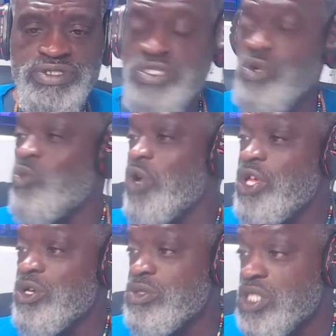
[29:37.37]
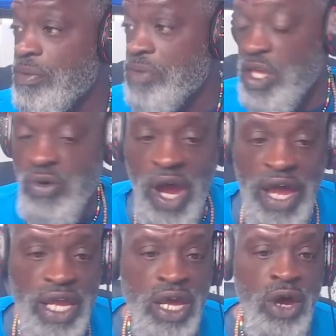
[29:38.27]
The will something,
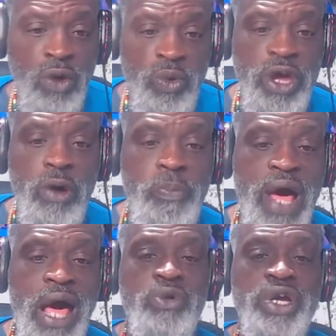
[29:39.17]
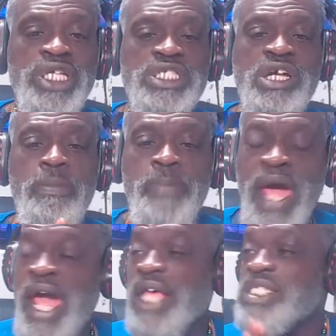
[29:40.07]
right? Willpower is the
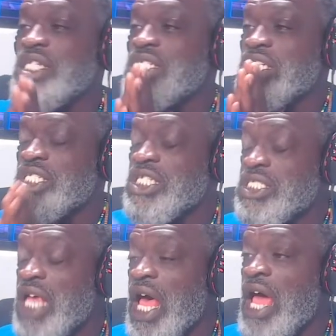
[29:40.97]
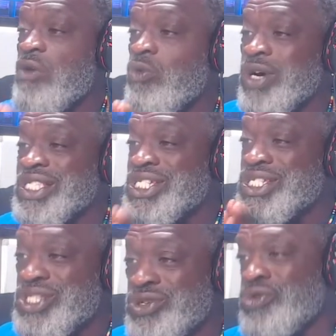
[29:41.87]
capacity to decide what to
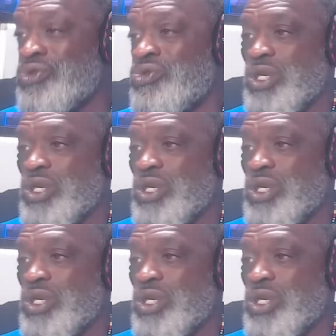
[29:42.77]
do.